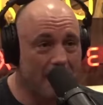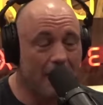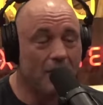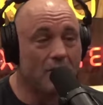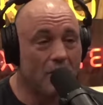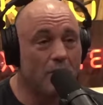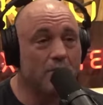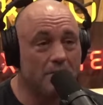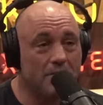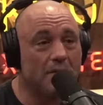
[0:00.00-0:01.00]
And coke
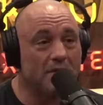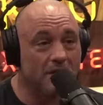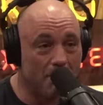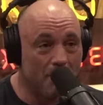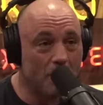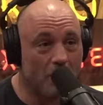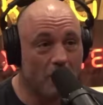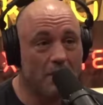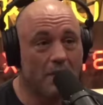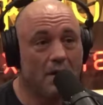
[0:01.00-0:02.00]
to me was the big one.
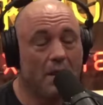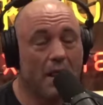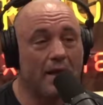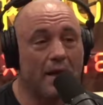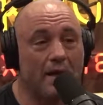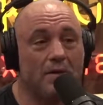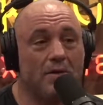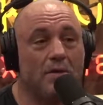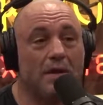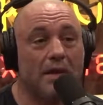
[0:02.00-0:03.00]
Like, I
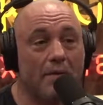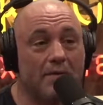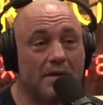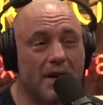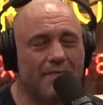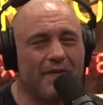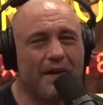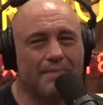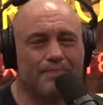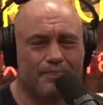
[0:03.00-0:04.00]
knew that was it. I feel
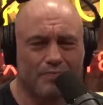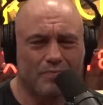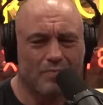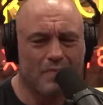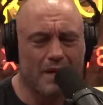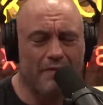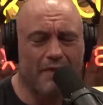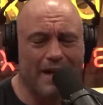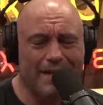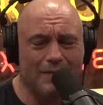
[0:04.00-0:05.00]
like if
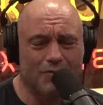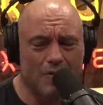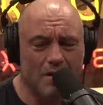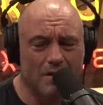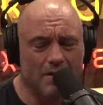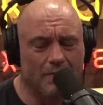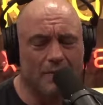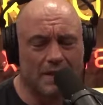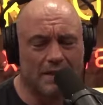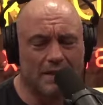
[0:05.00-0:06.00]
I got drunk, in
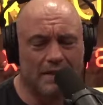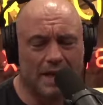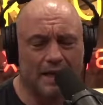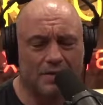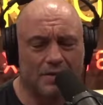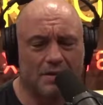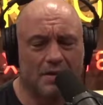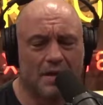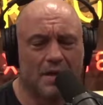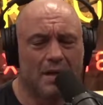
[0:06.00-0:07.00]
which I did occasionally,
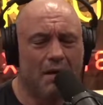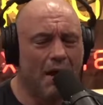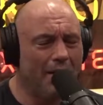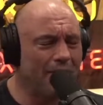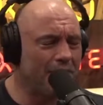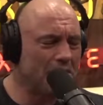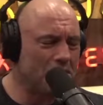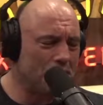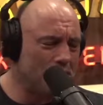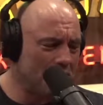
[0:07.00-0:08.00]
I would feel like
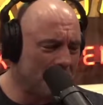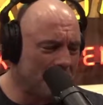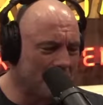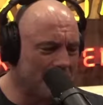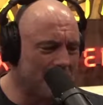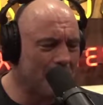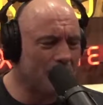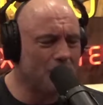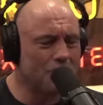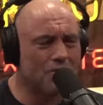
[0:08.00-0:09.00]
shit the next day. I
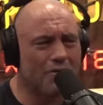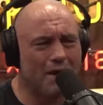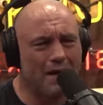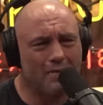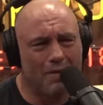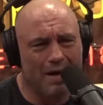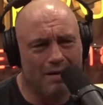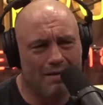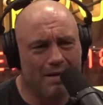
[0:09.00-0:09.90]
couldn't train well.